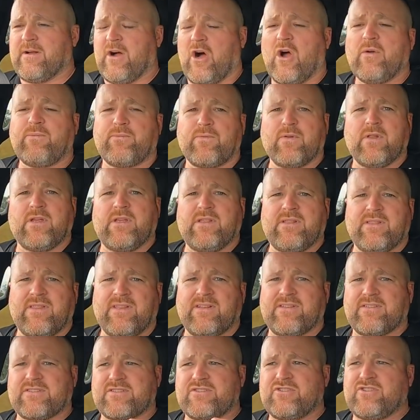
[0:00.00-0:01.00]
Hopefully
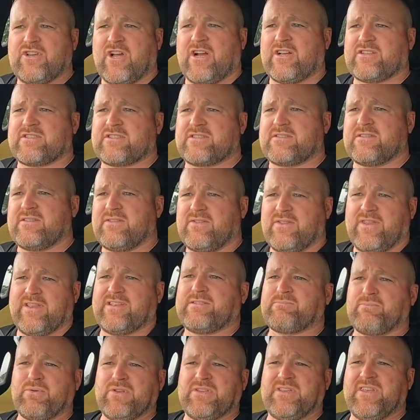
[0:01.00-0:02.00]
it's just
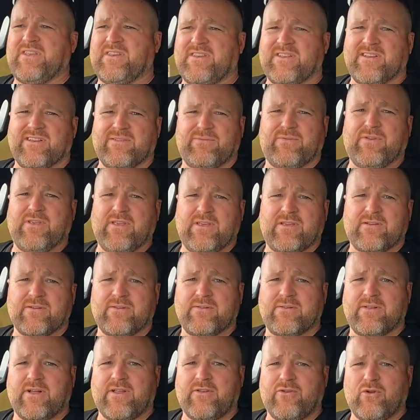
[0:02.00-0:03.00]
this particular
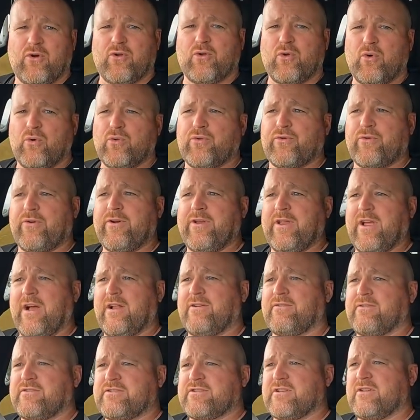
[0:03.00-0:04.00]
vehicle and not all
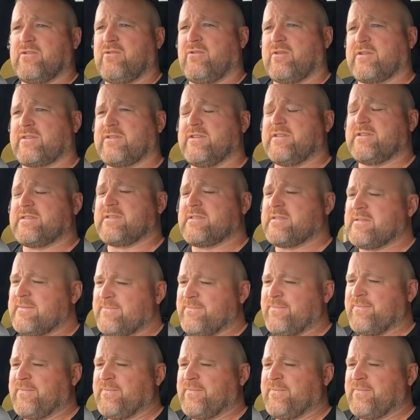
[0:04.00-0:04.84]
300s are like this.